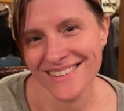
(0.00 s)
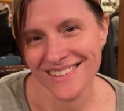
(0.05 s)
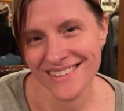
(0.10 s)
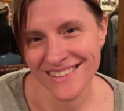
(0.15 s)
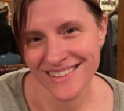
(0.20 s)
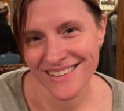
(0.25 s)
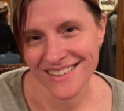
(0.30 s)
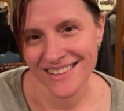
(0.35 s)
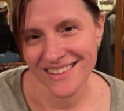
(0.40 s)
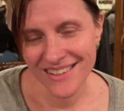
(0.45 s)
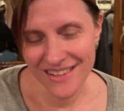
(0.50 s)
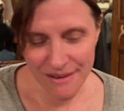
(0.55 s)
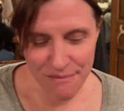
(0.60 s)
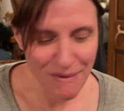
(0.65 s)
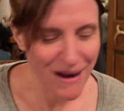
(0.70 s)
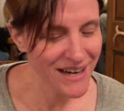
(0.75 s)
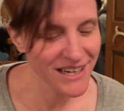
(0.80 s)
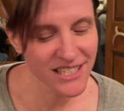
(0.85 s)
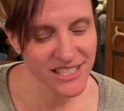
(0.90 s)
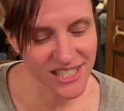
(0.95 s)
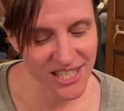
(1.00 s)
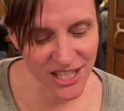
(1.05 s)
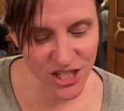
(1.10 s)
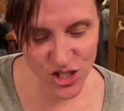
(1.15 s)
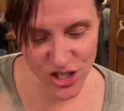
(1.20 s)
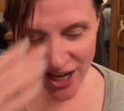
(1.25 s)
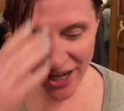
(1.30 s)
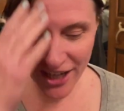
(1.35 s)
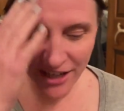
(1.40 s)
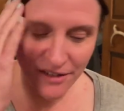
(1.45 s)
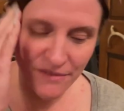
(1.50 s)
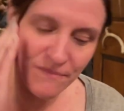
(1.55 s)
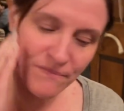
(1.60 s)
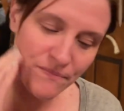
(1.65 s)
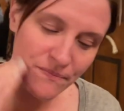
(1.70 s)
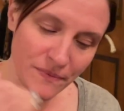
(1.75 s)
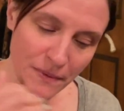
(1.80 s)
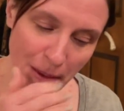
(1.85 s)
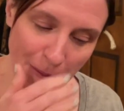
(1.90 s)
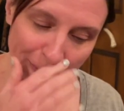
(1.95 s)
and best of all, you get a
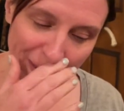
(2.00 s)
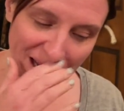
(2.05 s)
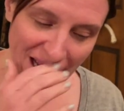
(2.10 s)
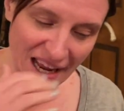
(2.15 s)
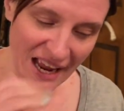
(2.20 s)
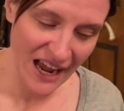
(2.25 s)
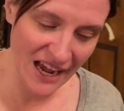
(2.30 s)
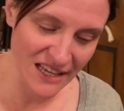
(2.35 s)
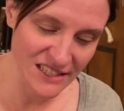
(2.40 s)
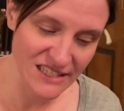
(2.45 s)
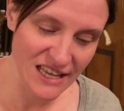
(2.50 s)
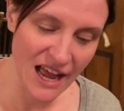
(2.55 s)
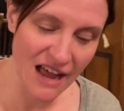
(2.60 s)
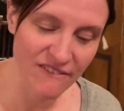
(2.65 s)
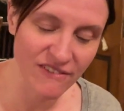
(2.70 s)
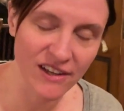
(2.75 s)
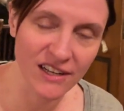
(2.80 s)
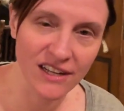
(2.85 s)
nice little moose jaw